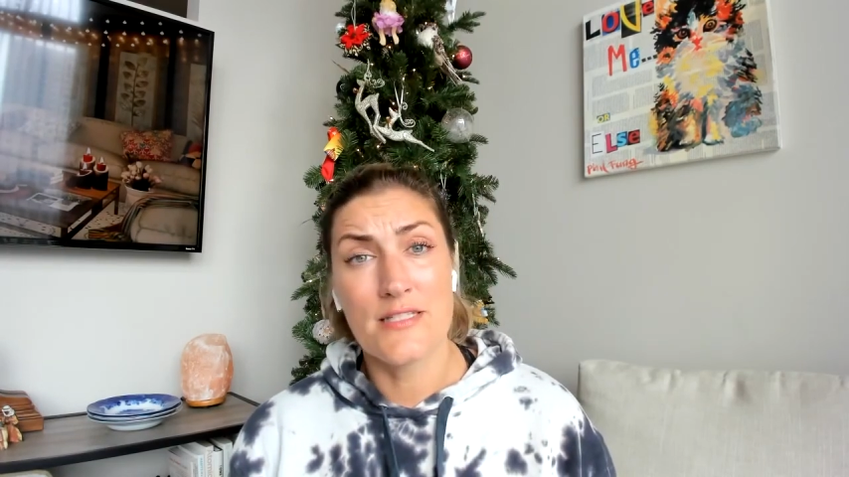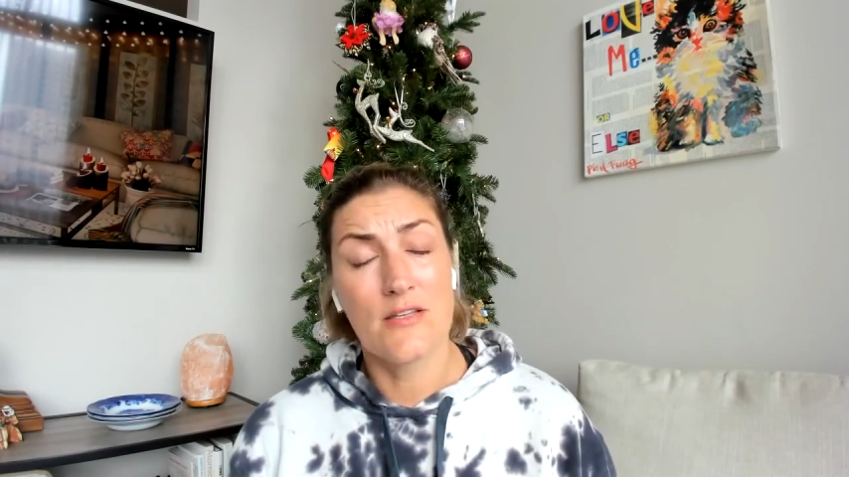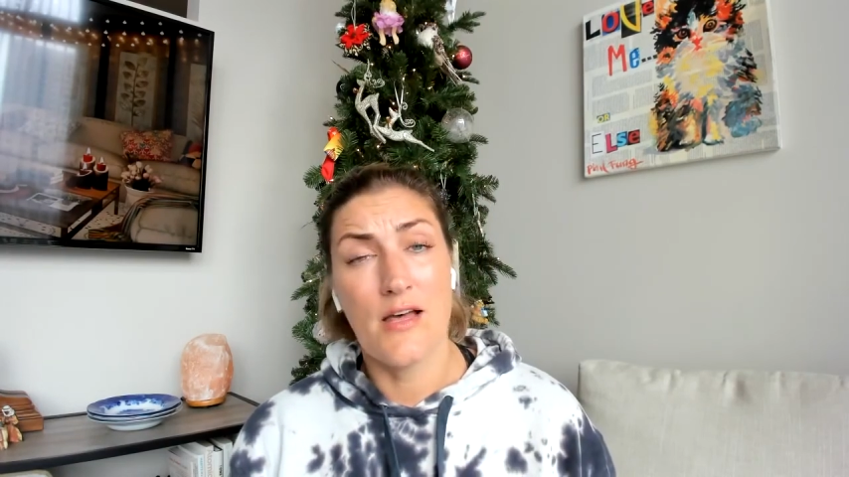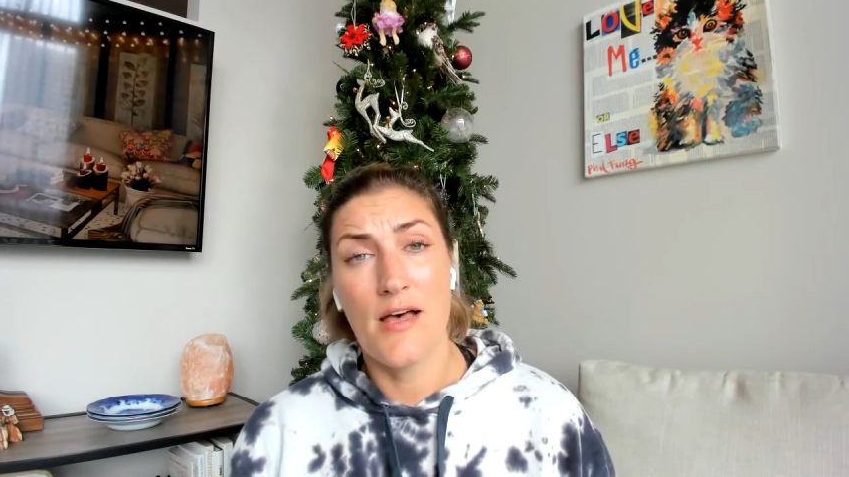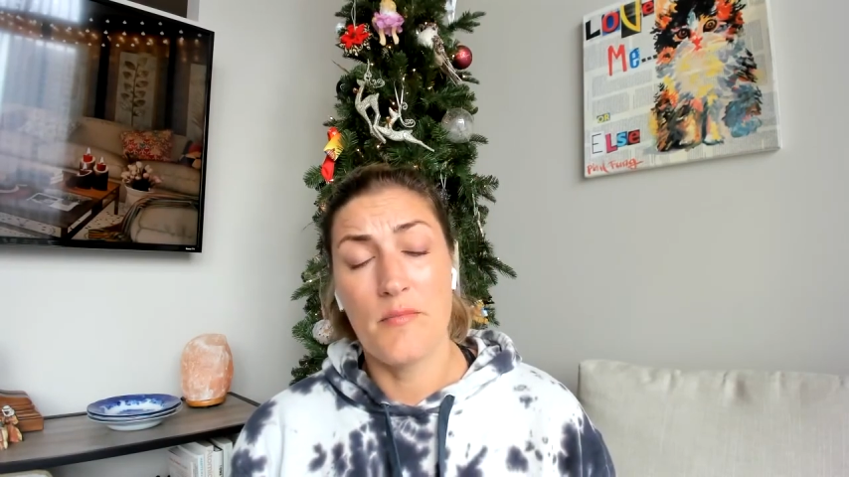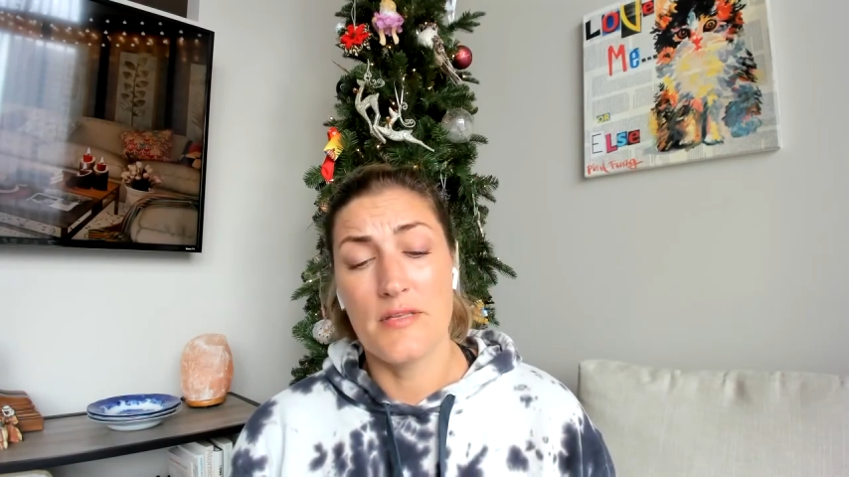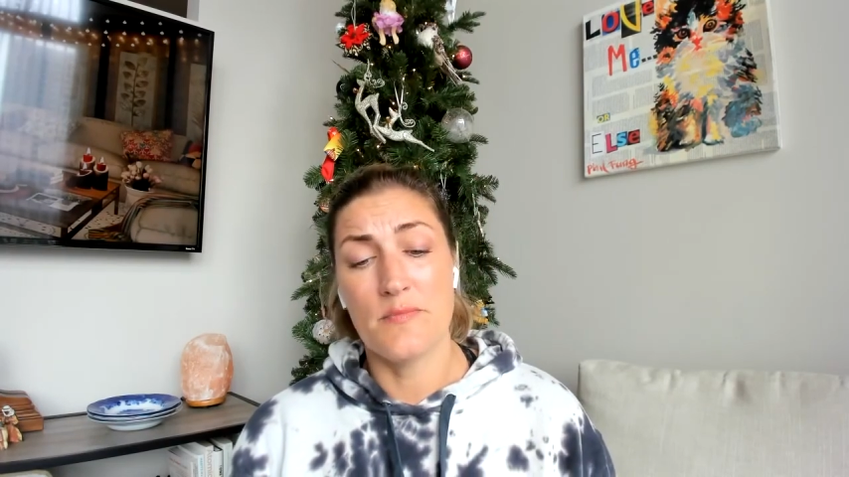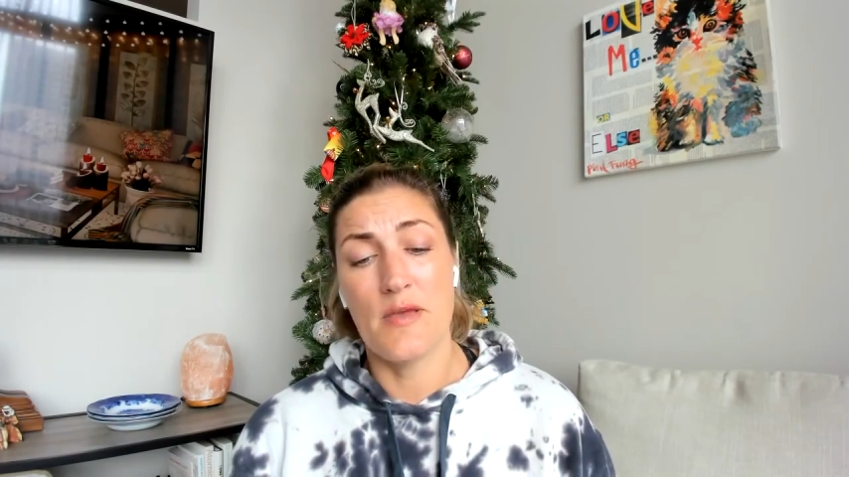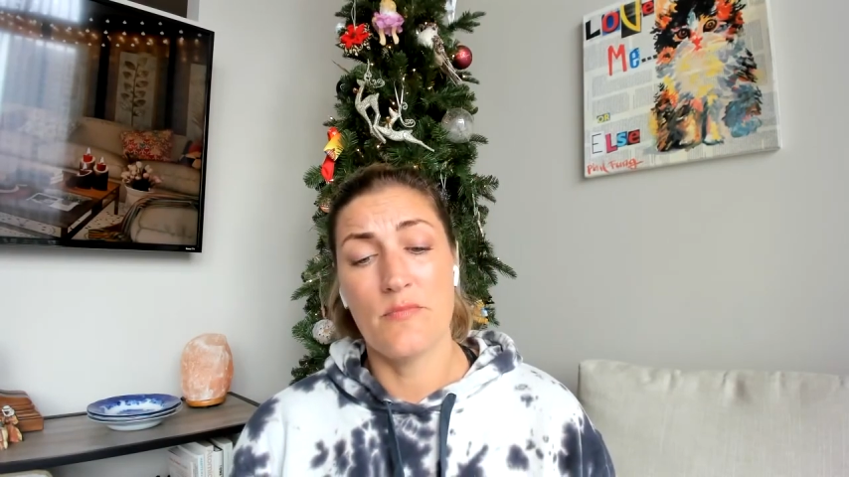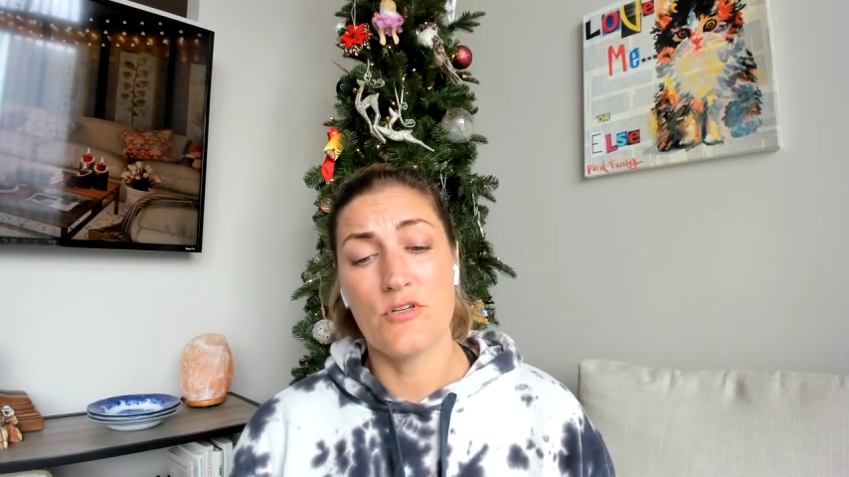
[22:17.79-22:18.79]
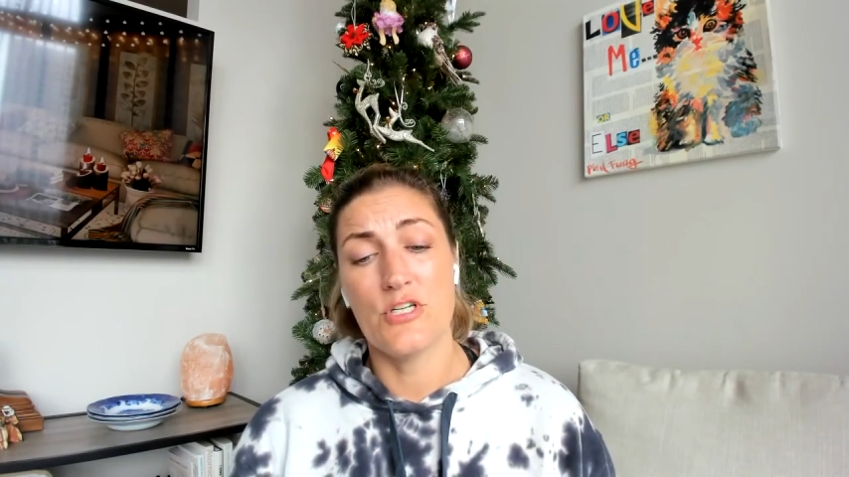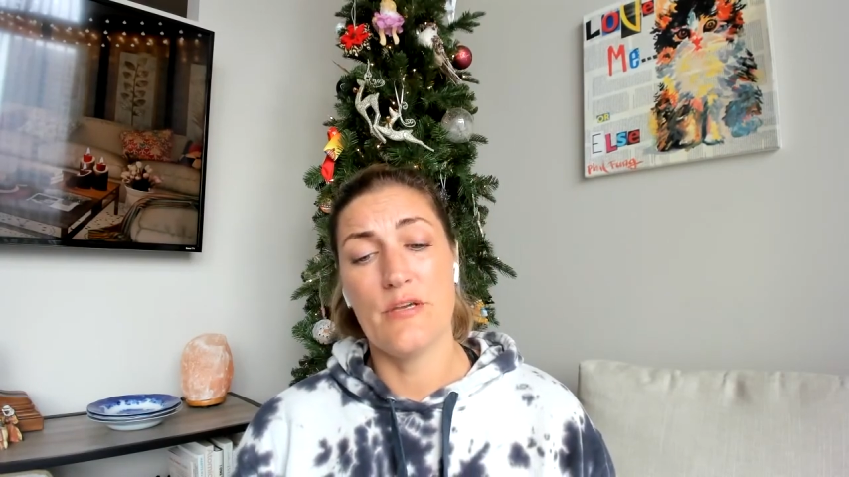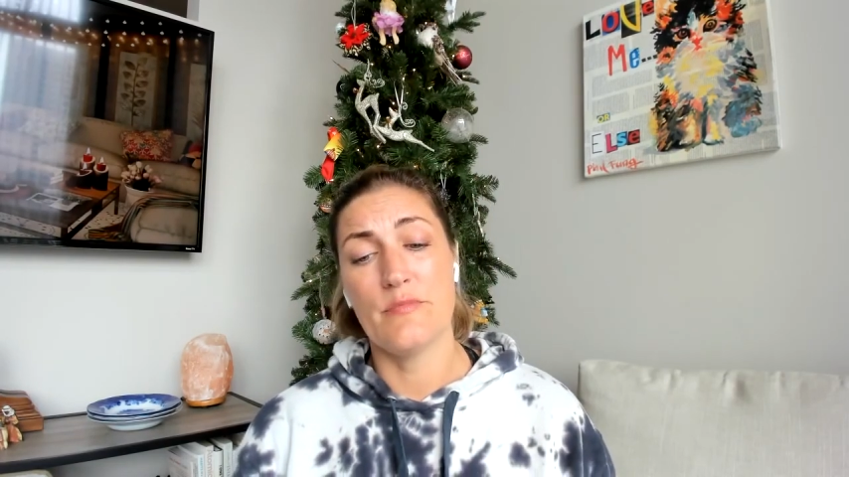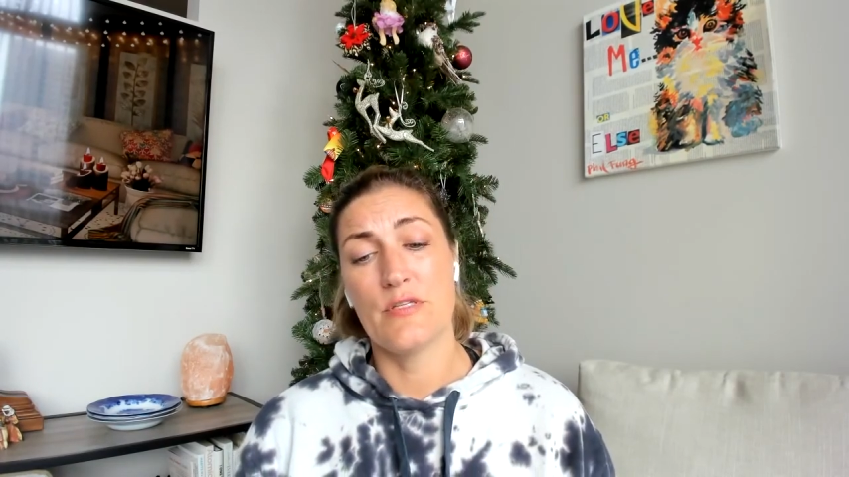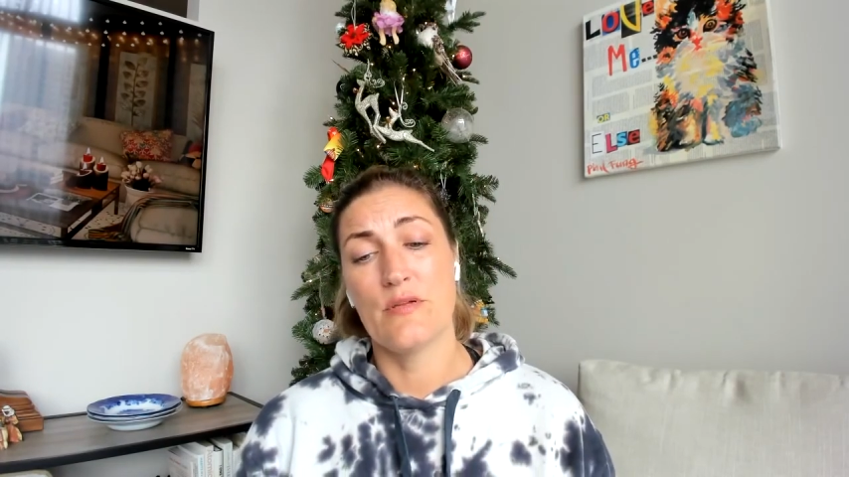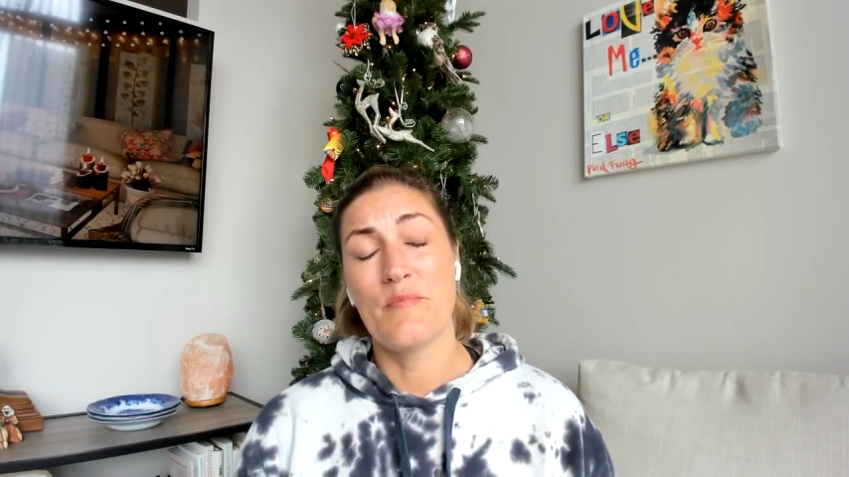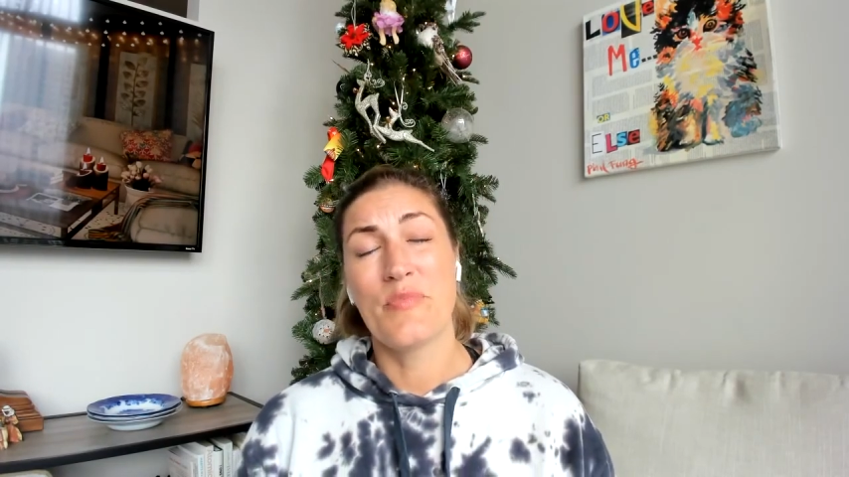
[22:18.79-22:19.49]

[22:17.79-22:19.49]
Club as memberships,